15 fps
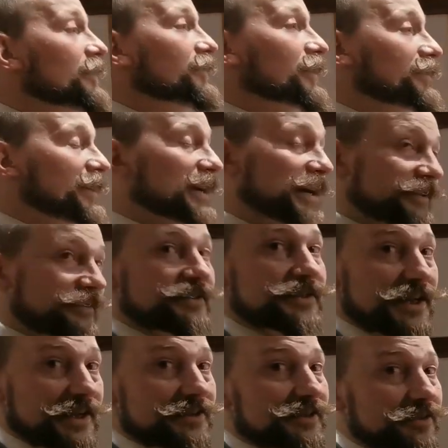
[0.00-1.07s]
that they had the
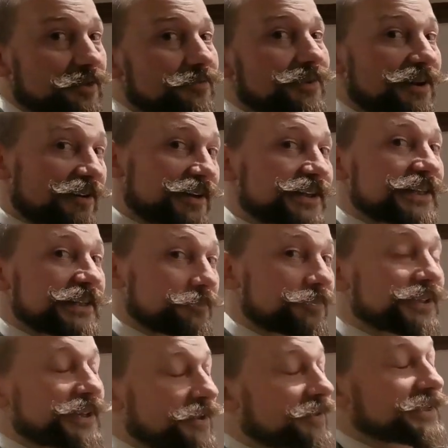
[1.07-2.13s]
tactic of hiding
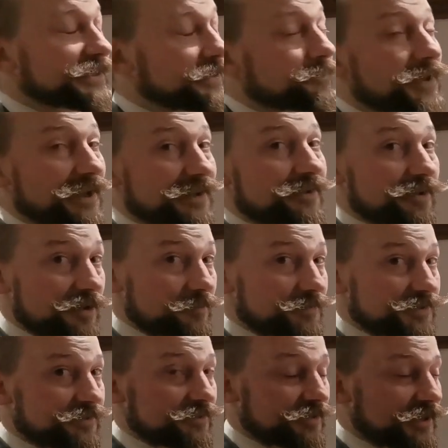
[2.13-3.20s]
behind the
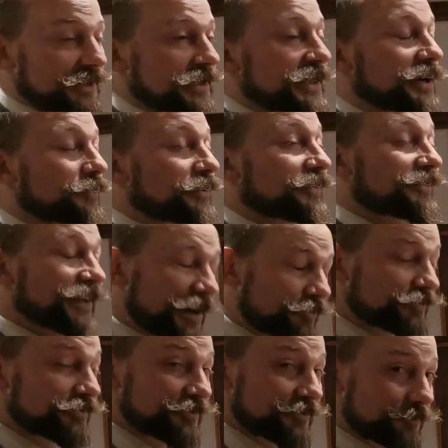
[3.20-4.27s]
man-at-arms. And when
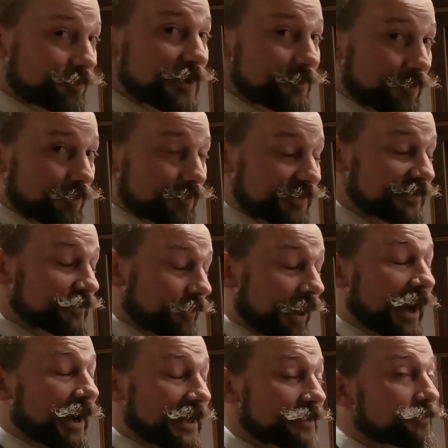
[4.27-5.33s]
thousands of people need to
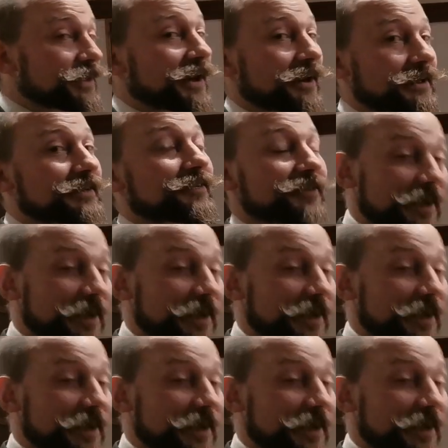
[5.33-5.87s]
hide behind